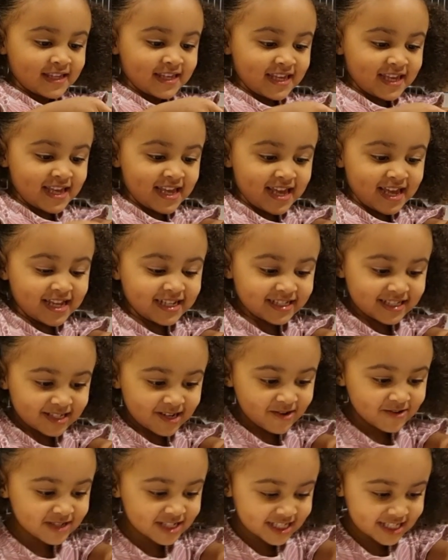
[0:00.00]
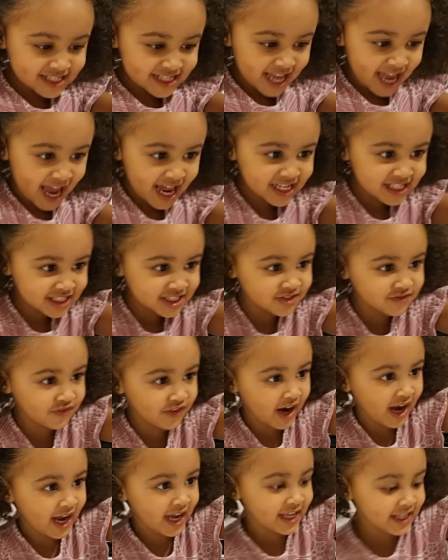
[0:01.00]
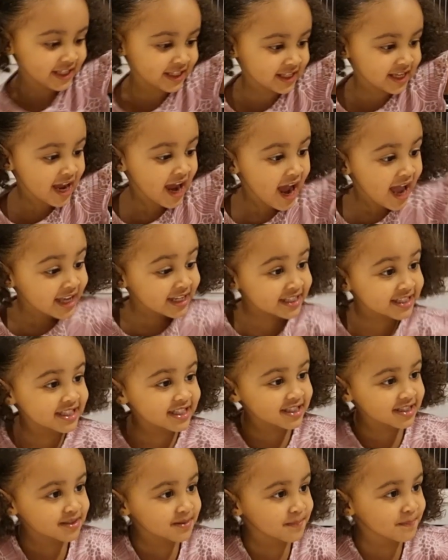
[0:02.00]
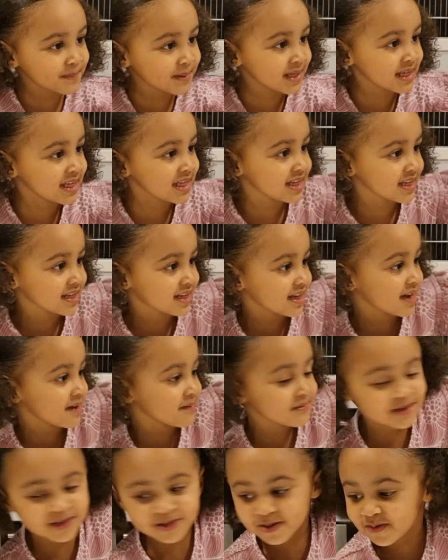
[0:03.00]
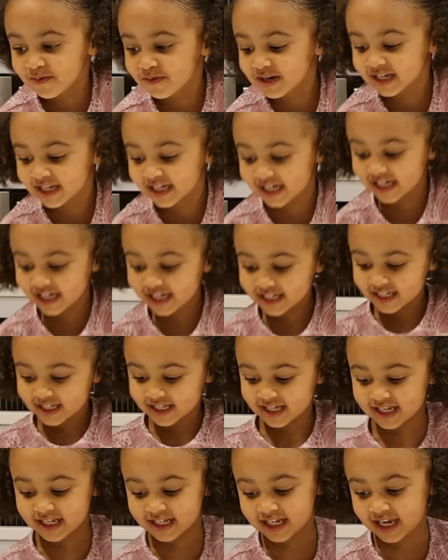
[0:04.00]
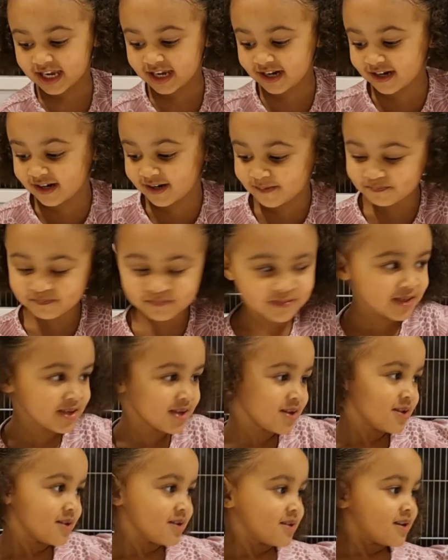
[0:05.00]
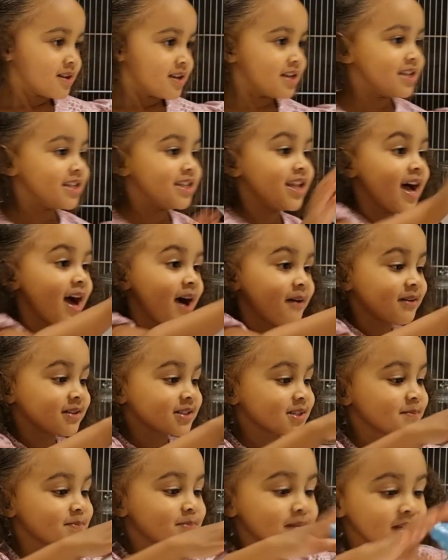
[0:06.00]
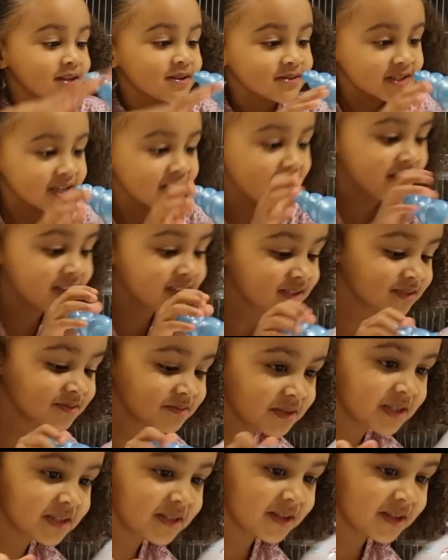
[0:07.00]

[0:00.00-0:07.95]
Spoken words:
And it's so satisfying. Because it's in pink. I wonder who it is in there. And now I can peel the other one